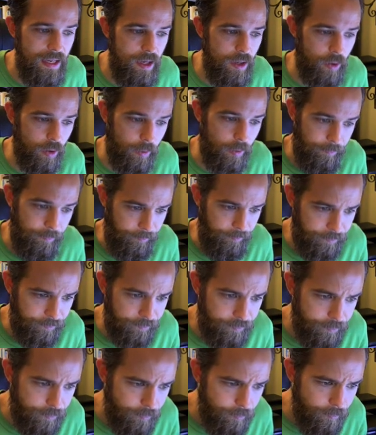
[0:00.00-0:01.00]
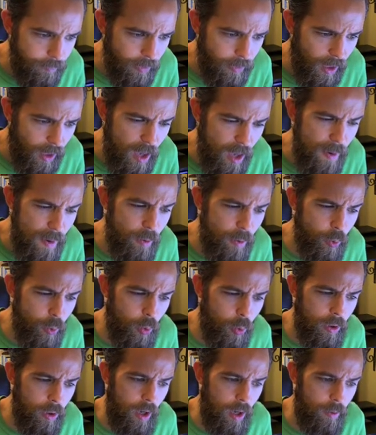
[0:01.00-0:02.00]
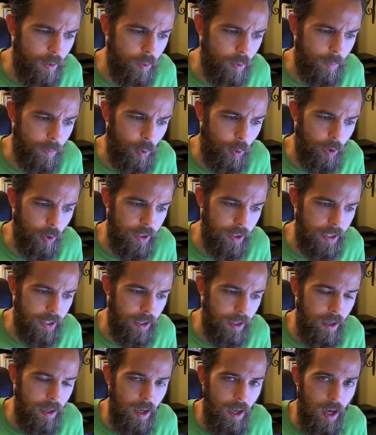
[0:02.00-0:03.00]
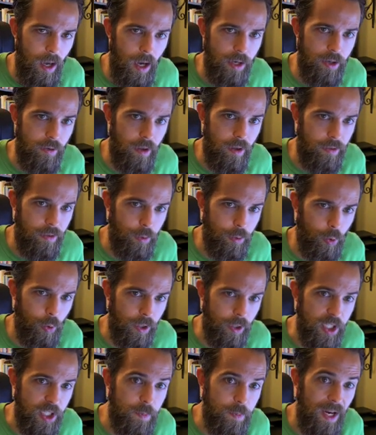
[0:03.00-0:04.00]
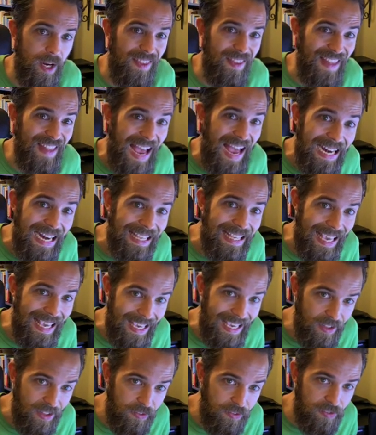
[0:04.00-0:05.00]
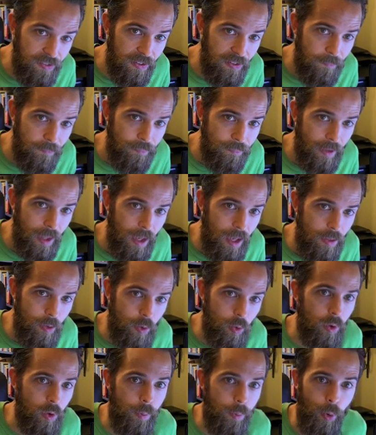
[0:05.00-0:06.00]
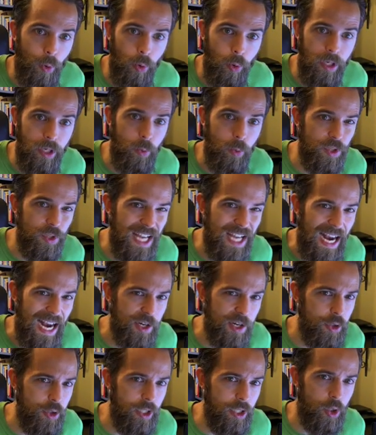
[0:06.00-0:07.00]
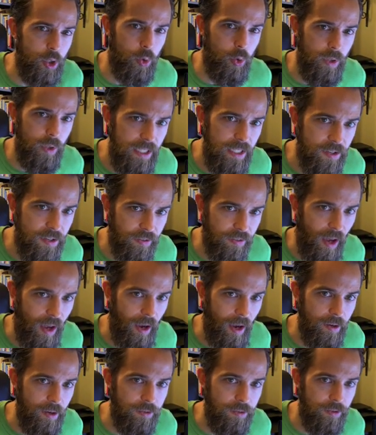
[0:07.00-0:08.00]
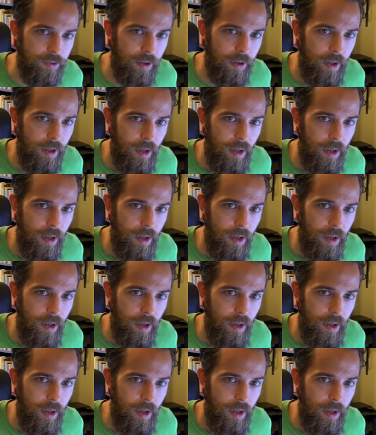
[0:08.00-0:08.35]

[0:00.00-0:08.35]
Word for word: here about uh, reporting uh, to the authorities, but in that case, the reporting was actually criticized.